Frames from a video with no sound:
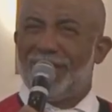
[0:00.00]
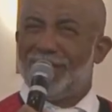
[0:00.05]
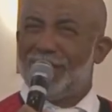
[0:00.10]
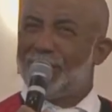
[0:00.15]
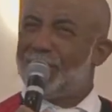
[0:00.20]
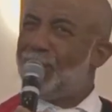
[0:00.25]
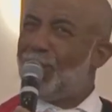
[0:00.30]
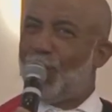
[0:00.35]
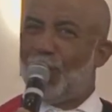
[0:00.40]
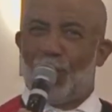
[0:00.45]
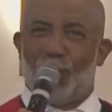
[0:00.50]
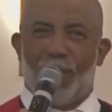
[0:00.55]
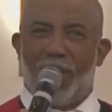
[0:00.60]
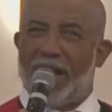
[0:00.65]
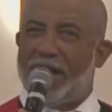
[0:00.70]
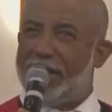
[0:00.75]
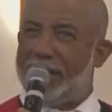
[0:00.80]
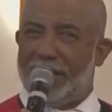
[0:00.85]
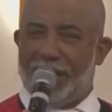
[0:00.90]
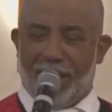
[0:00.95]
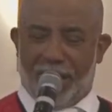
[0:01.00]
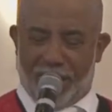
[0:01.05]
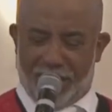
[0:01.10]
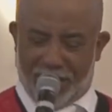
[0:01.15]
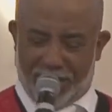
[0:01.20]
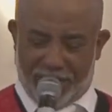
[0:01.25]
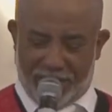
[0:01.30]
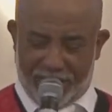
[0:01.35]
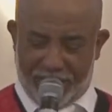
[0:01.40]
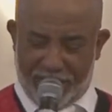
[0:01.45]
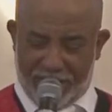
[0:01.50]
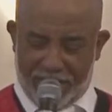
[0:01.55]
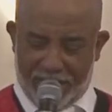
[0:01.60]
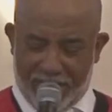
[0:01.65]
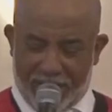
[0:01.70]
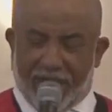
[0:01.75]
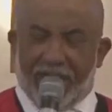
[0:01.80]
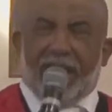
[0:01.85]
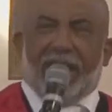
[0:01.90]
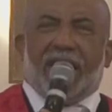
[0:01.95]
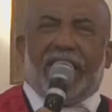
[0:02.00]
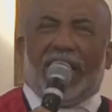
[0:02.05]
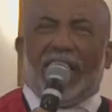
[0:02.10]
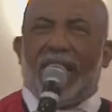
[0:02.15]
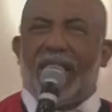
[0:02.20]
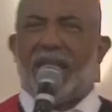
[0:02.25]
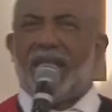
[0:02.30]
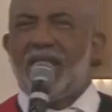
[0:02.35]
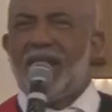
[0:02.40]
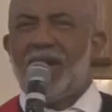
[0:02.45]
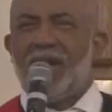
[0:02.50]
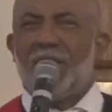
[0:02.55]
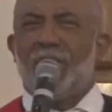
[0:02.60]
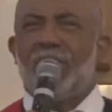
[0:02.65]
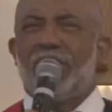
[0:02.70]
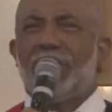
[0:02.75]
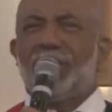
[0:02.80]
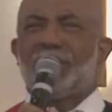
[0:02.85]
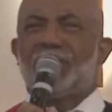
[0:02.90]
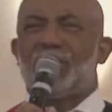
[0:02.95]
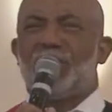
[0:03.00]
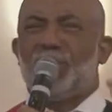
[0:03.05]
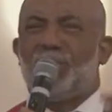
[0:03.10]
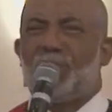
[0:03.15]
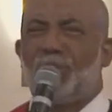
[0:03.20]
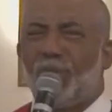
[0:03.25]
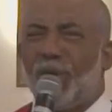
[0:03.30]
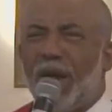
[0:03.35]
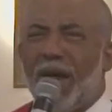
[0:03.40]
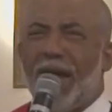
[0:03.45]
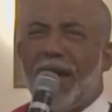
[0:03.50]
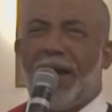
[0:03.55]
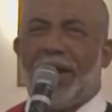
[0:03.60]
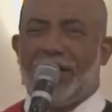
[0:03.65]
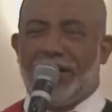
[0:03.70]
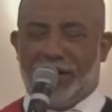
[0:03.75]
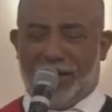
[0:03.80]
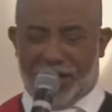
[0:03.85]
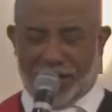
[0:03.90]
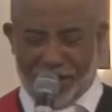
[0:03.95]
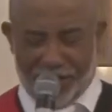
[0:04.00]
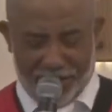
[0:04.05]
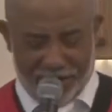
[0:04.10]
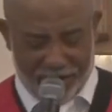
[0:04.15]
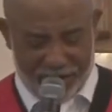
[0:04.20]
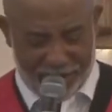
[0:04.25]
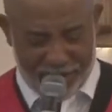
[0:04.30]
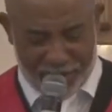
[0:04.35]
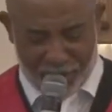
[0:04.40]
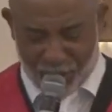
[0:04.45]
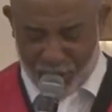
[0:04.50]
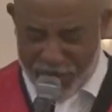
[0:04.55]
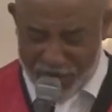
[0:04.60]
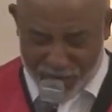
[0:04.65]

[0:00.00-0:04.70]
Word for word: to Almighty God. Here is the prayer that we